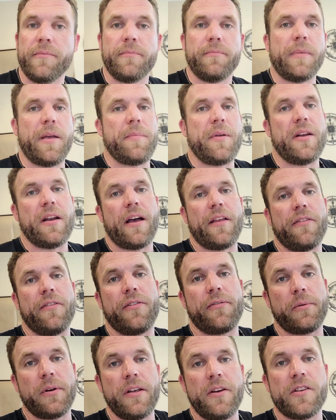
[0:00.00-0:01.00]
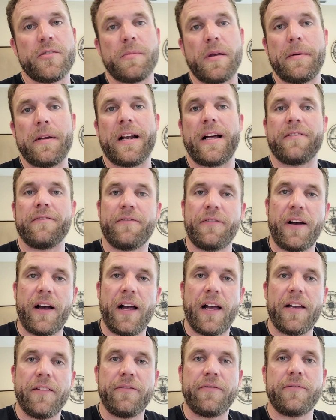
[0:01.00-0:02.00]
maybe not in 3 years, maybe not in
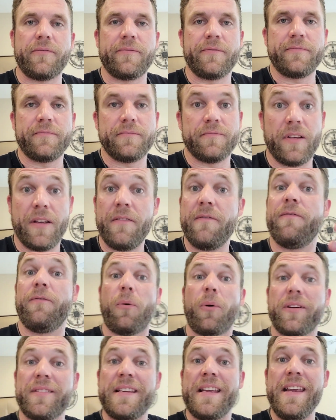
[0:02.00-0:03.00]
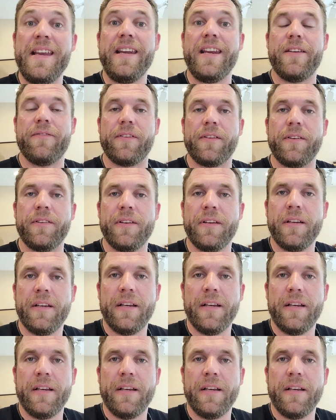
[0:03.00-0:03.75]
5, 14 even,